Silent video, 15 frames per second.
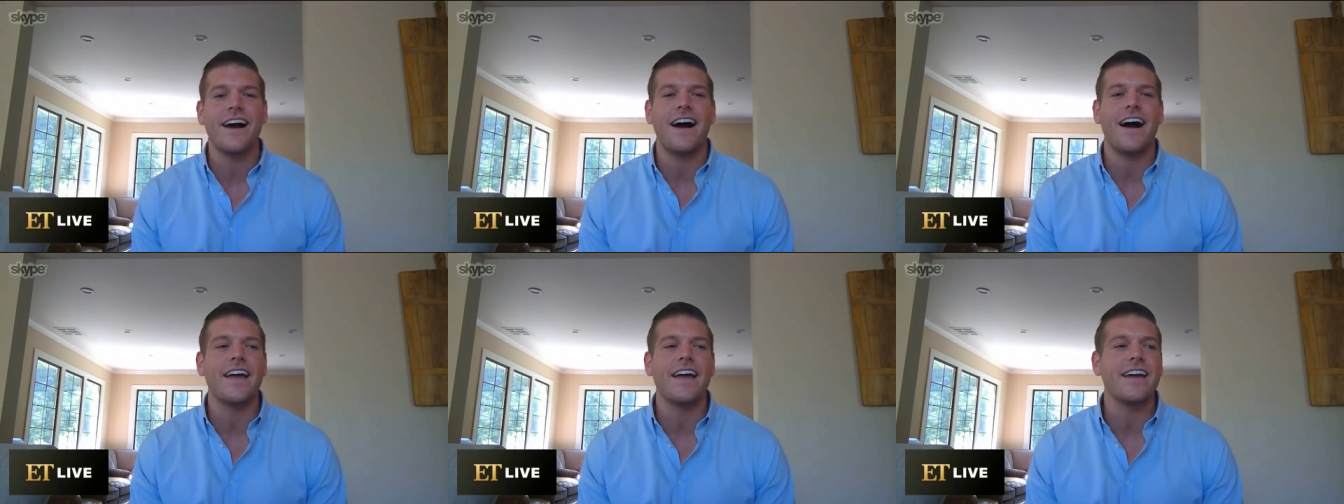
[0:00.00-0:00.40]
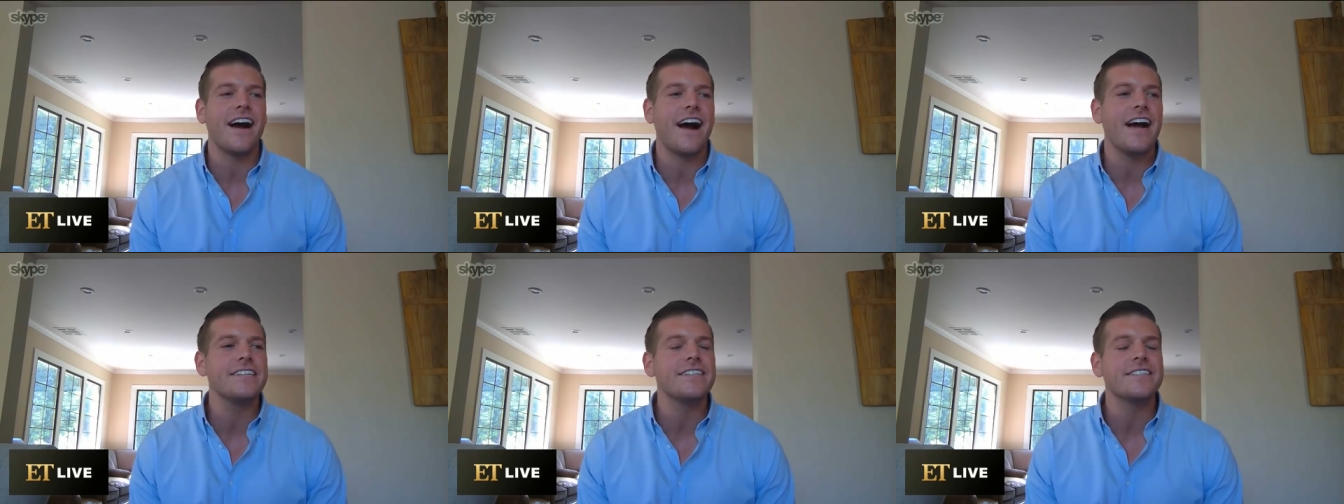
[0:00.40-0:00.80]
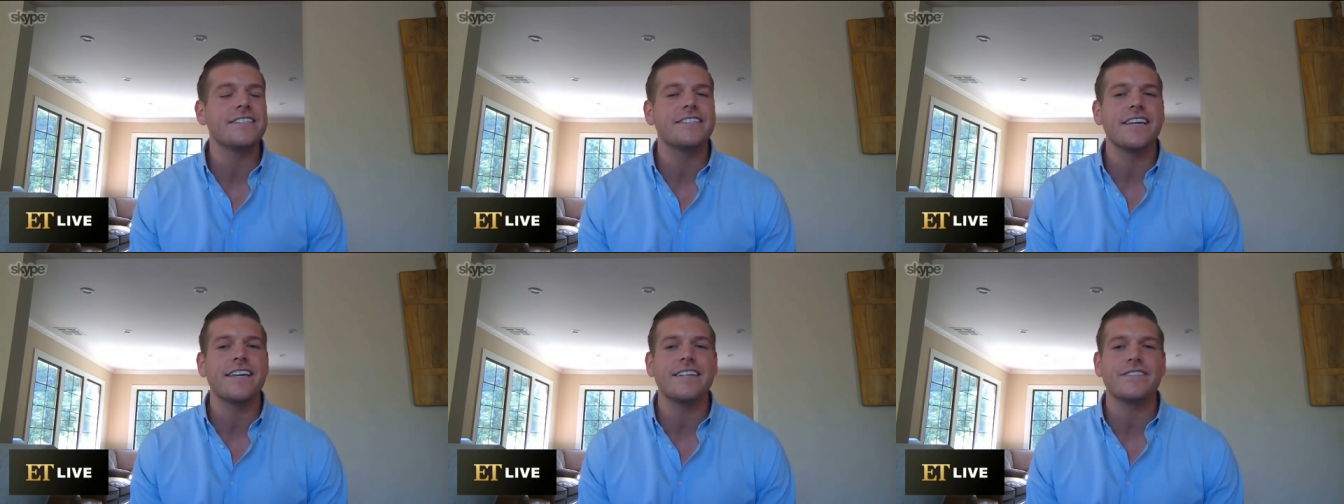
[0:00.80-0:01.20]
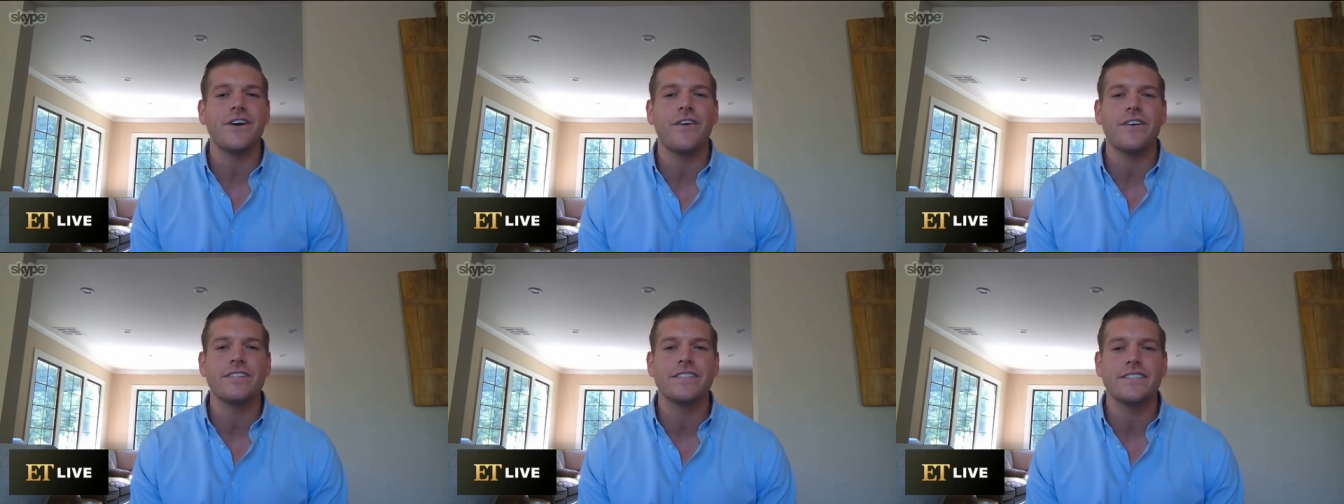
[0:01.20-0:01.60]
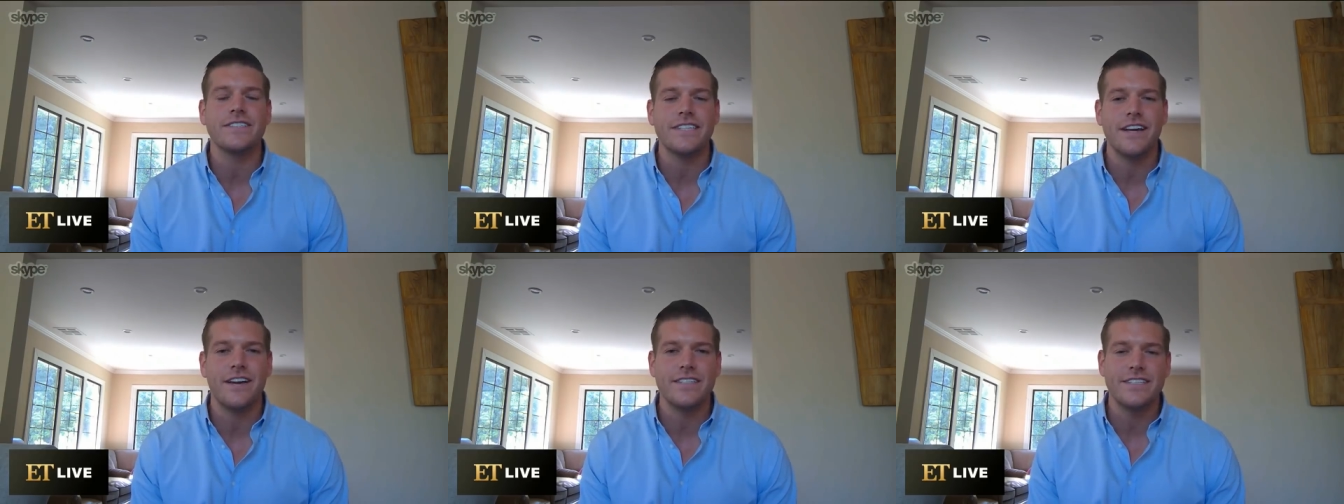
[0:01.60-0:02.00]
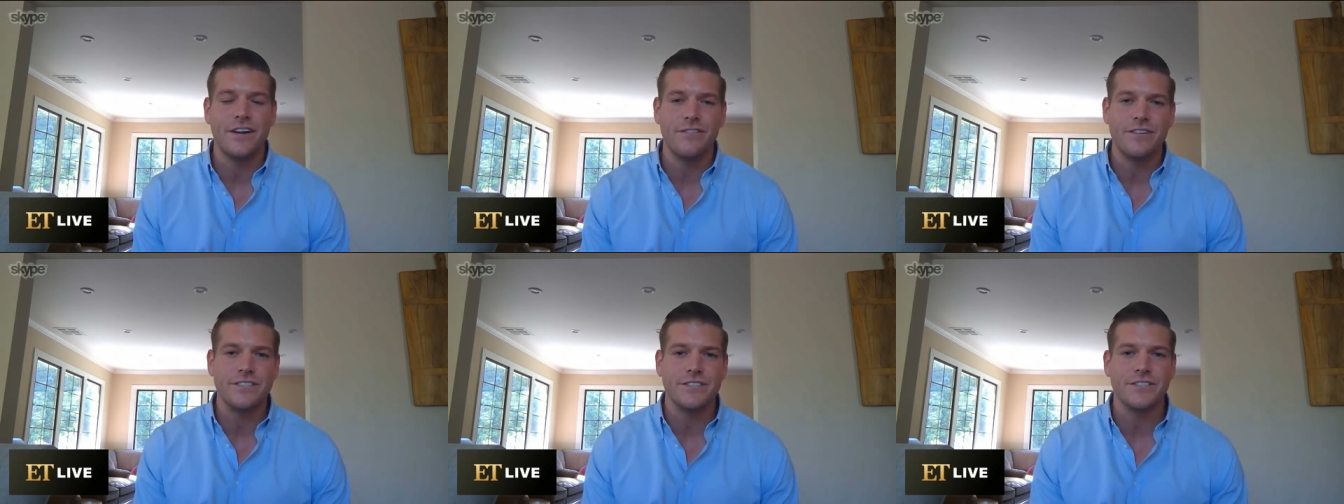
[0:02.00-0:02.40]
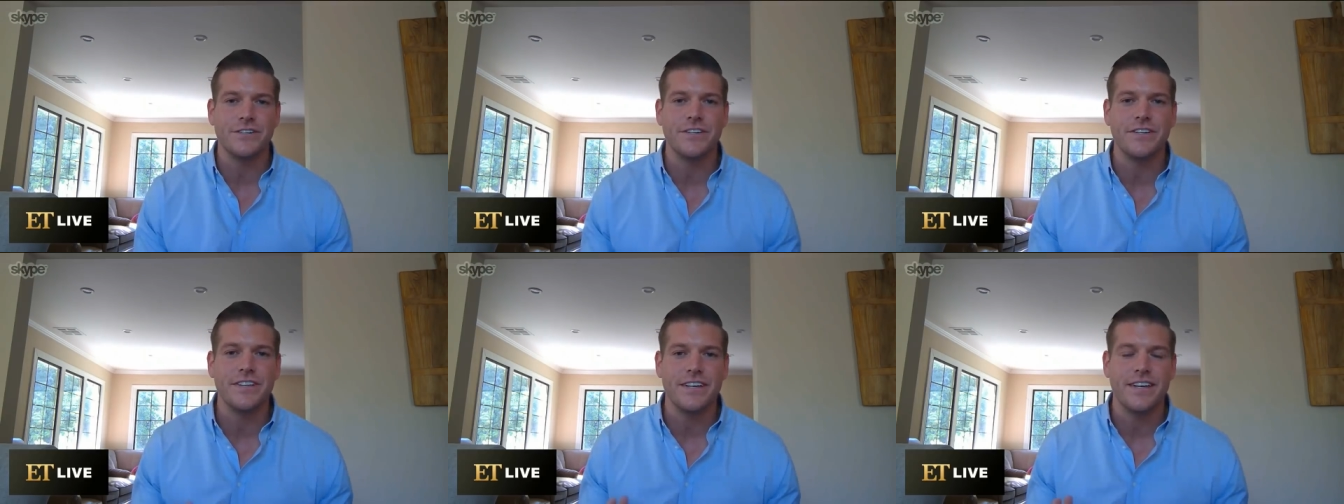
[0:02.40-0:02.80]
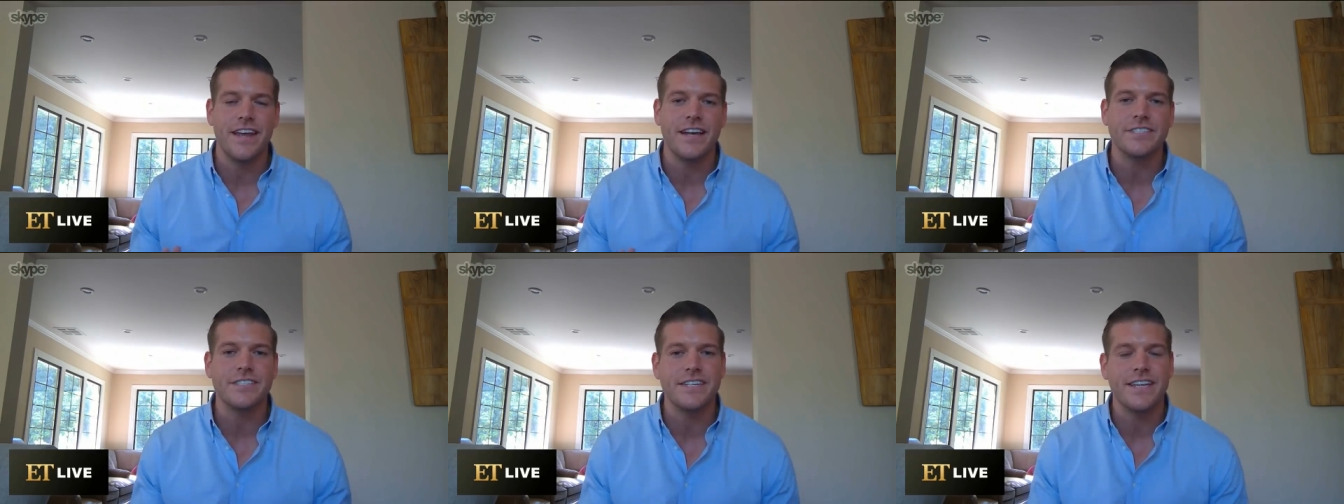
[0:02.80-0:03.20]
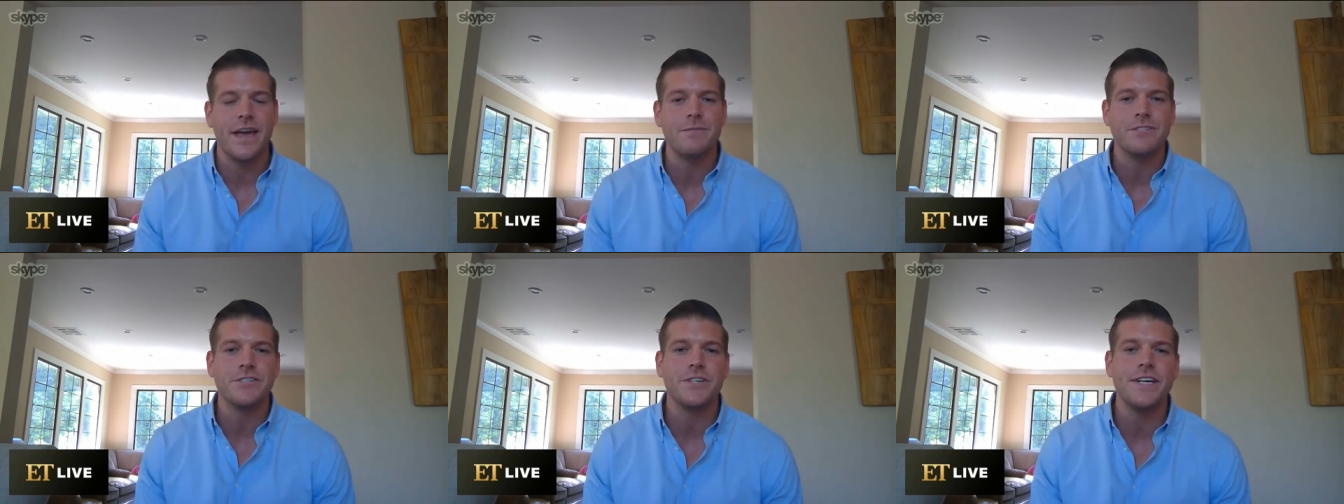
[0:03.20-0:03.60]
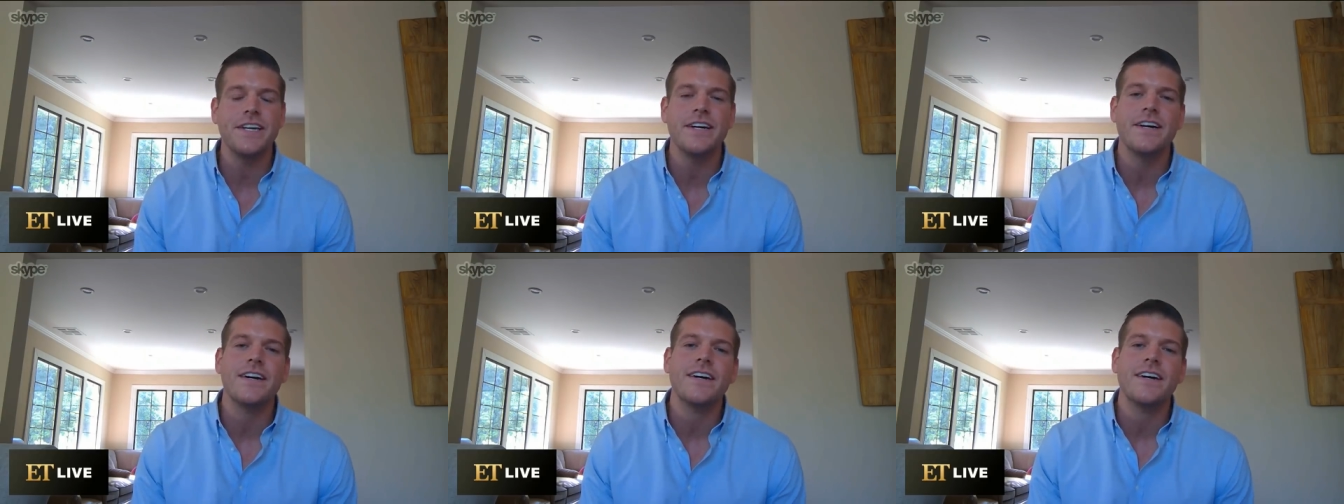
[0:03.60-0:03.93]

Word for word: I, I just think it's hard to see on a television screen the connection and chemistry.